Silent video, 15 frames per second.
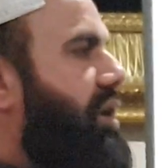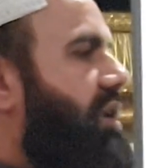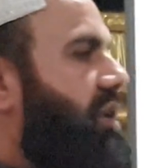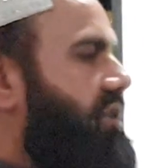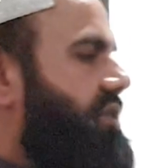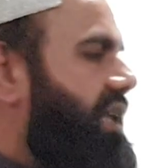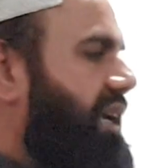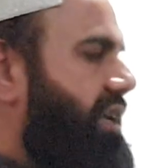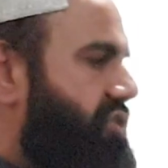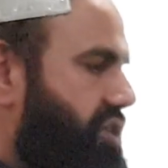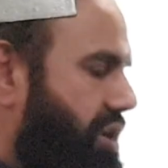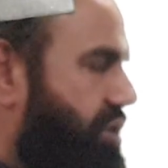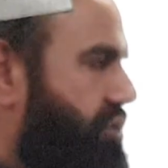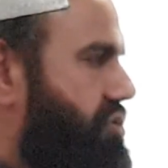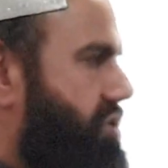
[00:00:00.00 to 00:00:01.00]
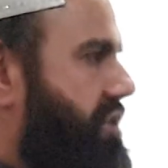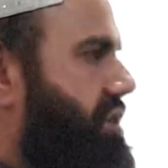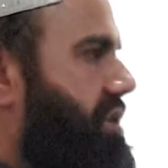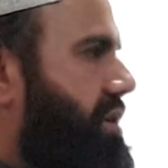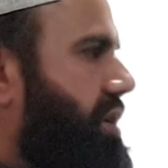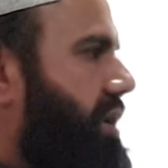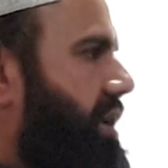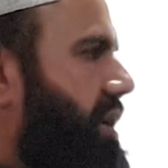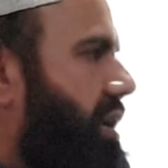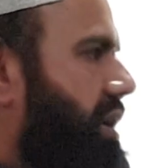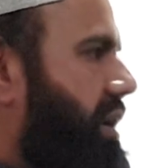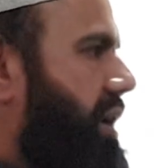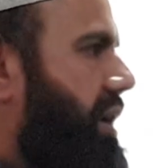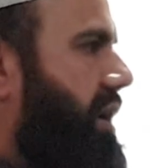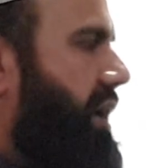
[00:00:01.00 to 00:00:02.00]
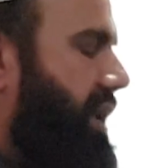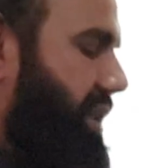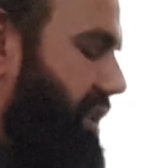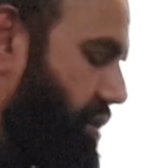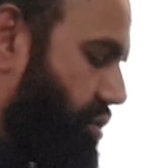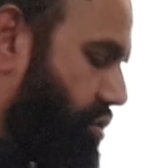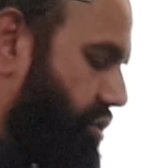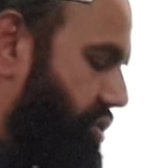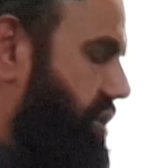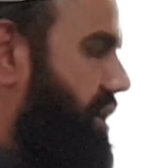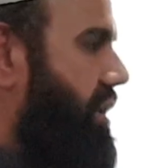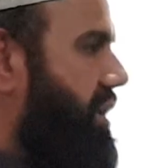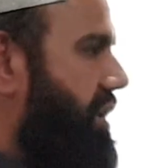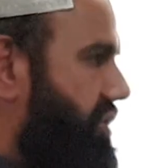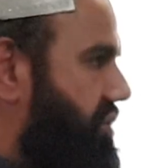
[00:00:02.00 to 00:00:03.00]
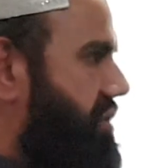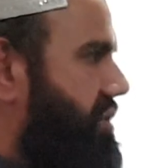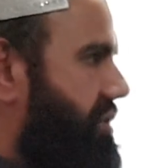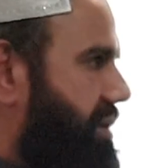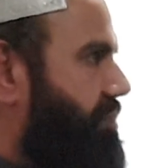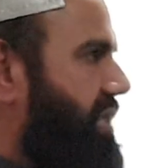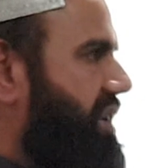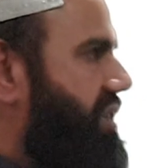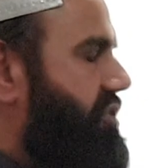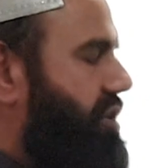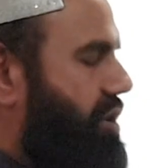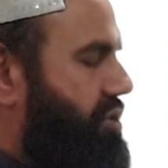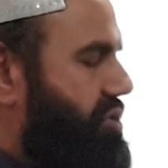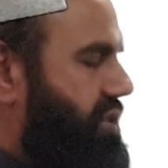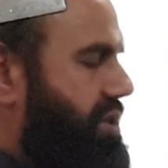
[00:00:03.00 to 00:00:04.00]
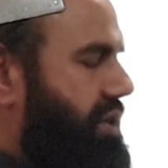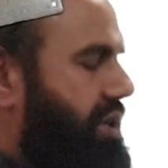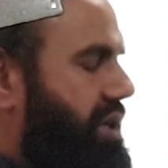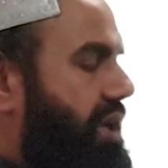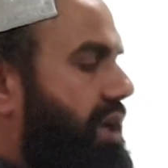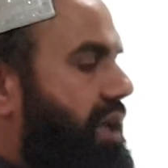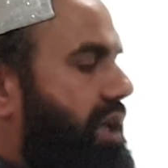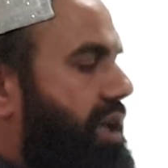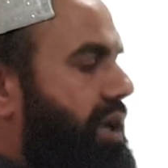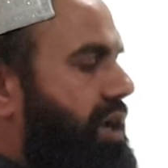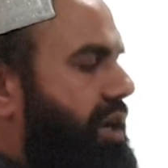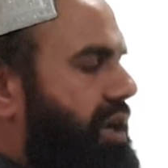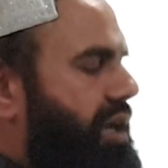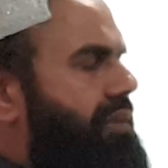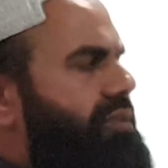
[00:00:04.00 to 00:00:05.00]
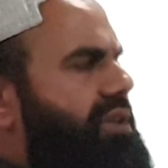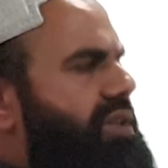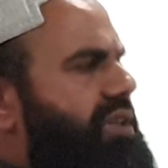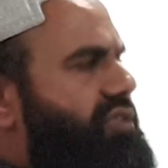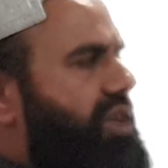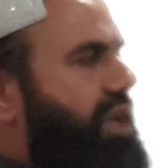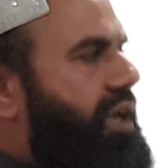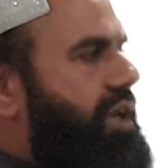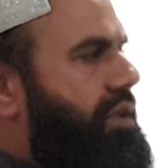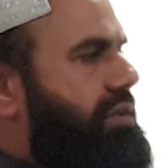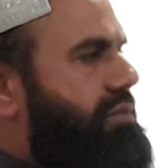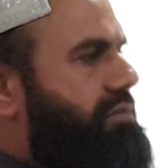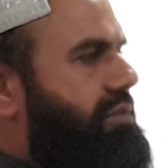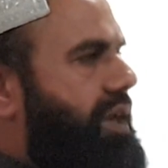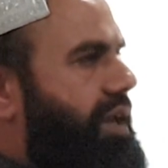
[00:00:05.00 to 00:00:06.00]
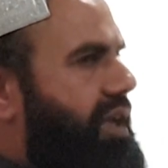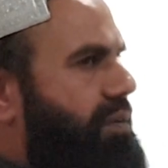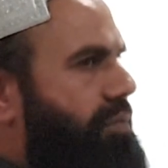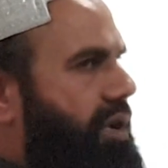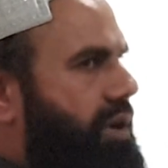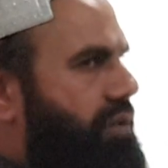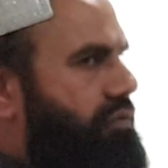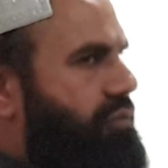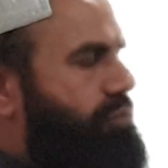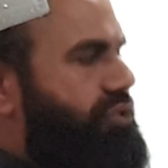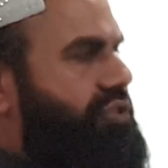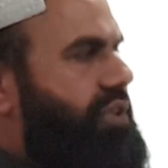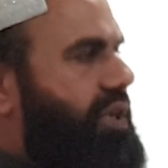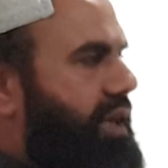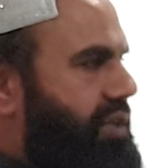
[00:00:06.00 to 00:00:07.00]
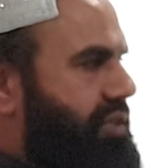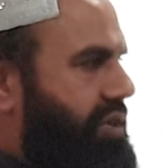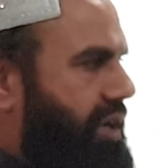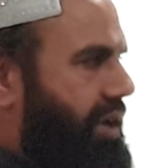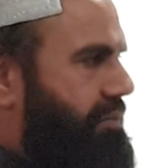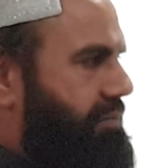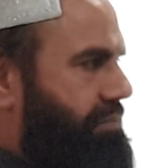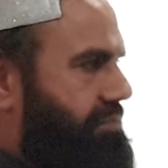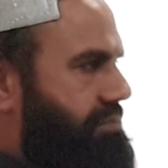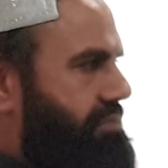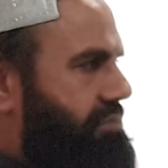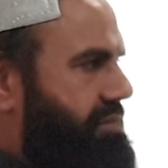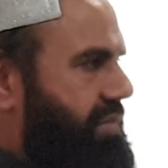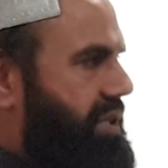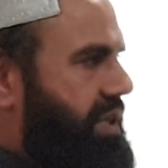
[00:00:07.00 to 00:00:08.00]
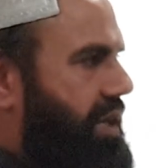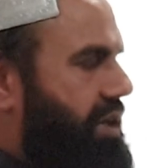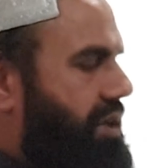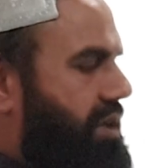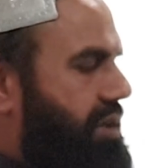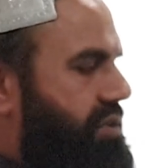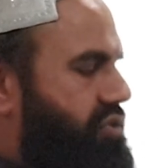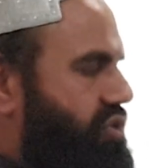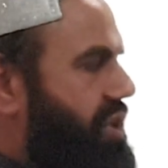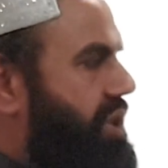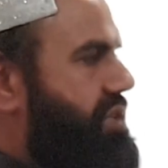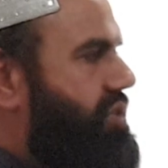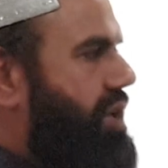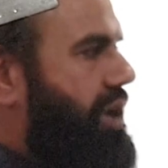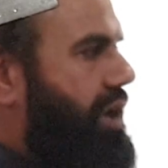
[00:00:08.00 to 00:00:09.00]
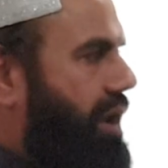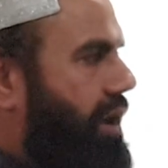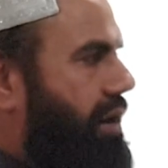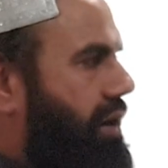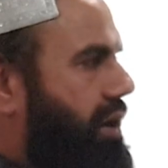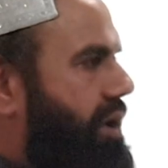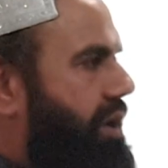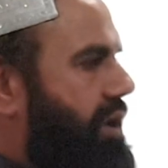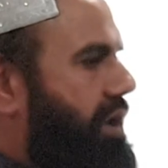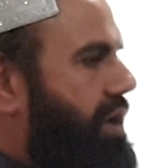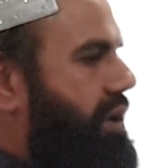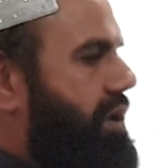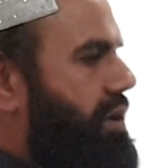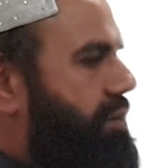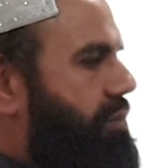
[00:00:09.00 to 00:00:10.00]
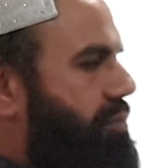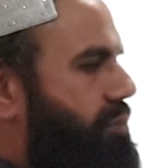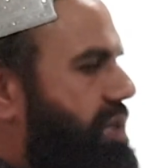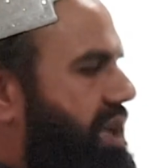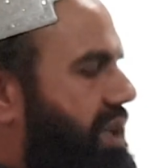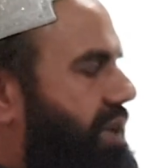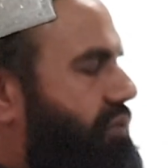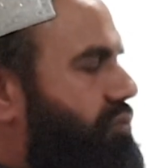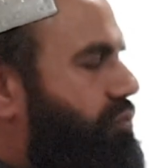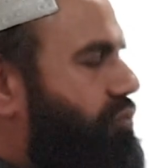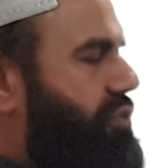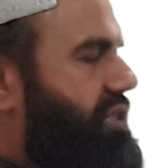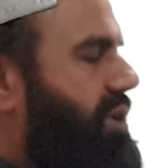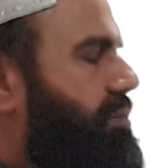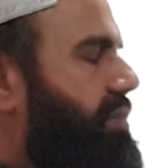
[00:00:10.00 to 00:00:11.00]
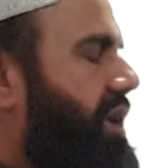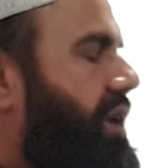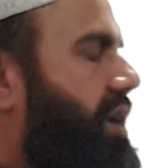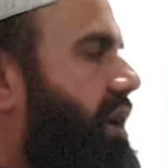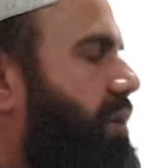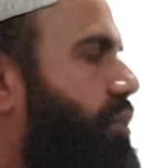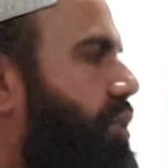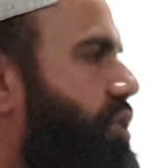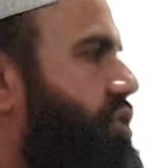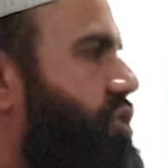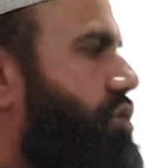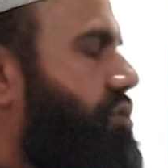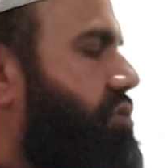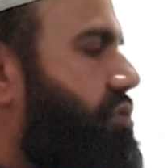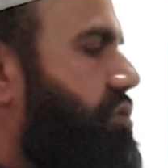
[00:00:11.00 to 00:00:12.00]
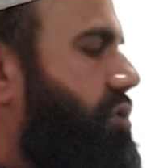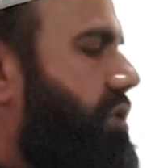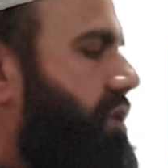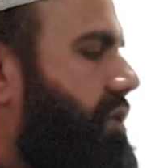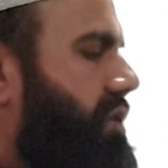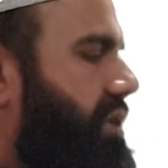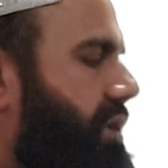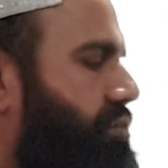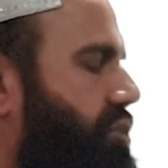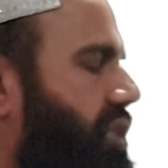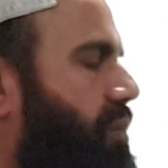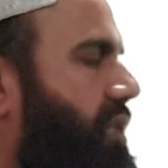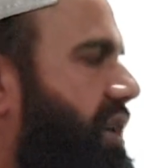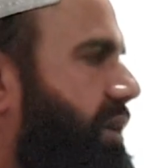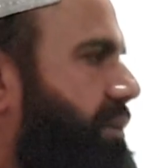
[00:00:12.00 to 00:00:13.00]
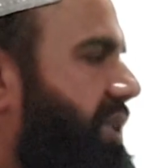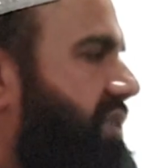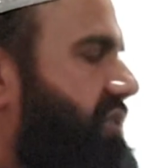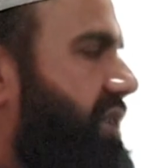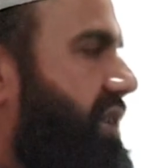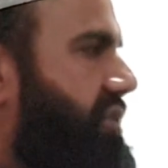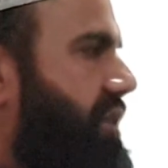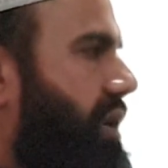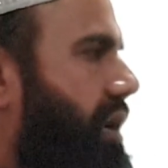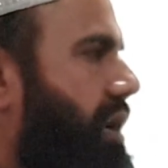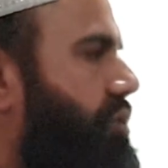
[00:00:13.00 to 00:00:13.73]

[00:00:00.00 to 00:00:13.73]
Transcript: they slaughtered. Yeah, and the kosher is being slaughtered. Even they say the name of Musa al-Islam, yeah, still is halal. Because somebody approached to Abdullah bin Abbas radiyallahu